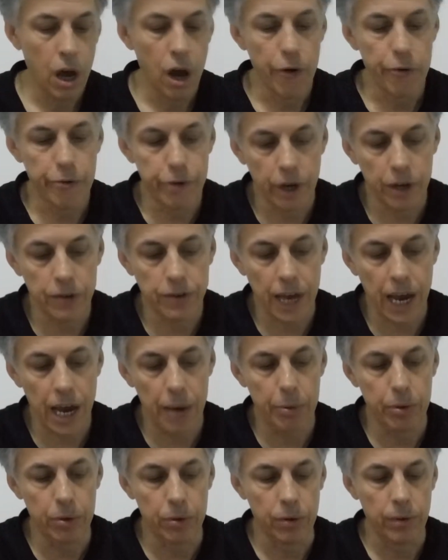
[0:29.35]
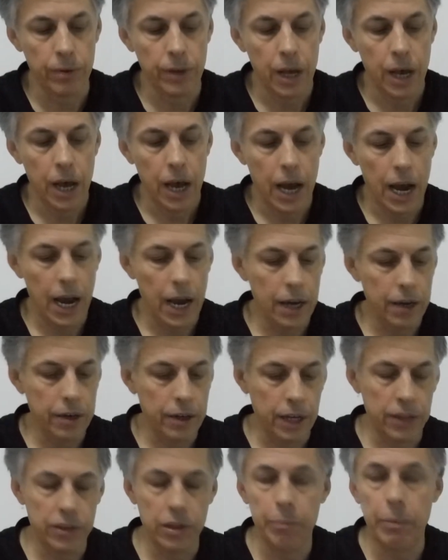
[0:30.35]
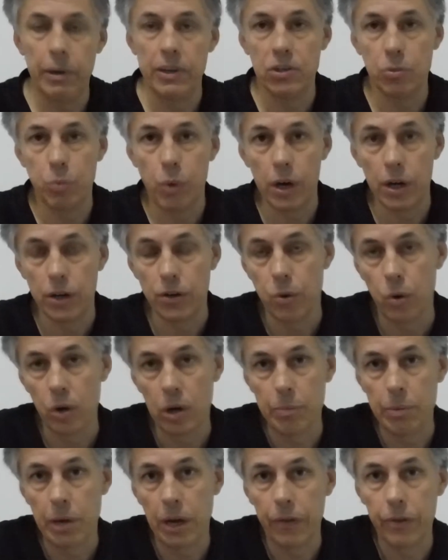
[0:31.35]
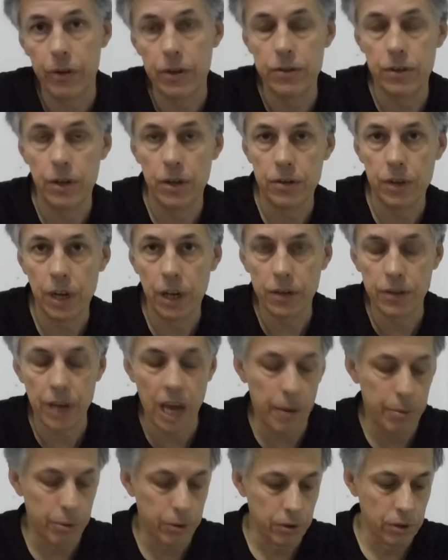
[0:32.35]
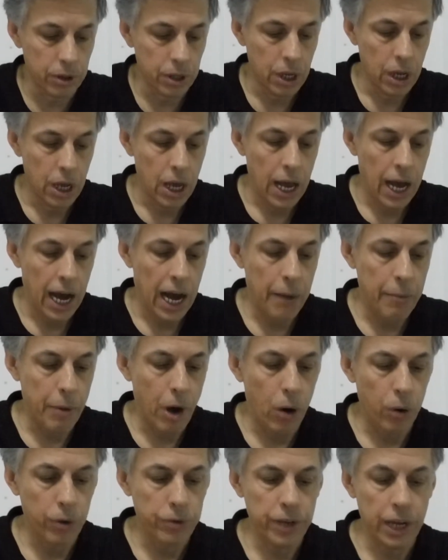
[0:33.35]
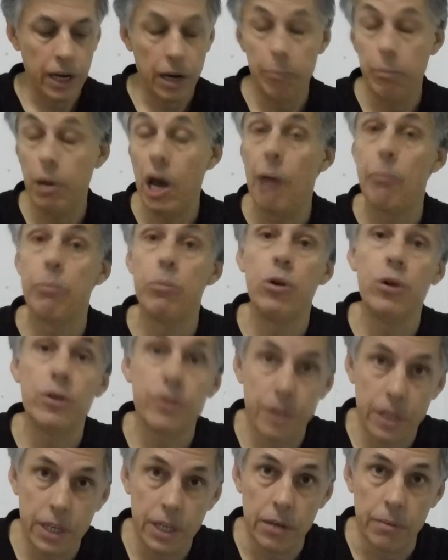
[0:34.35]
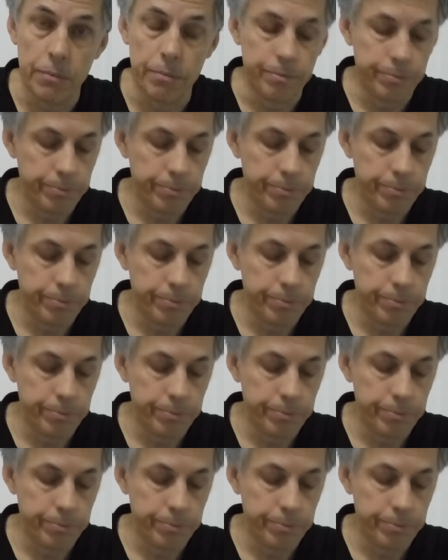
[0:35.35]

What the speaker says: For example, and the best way to talk about this is an example, I was at a museum,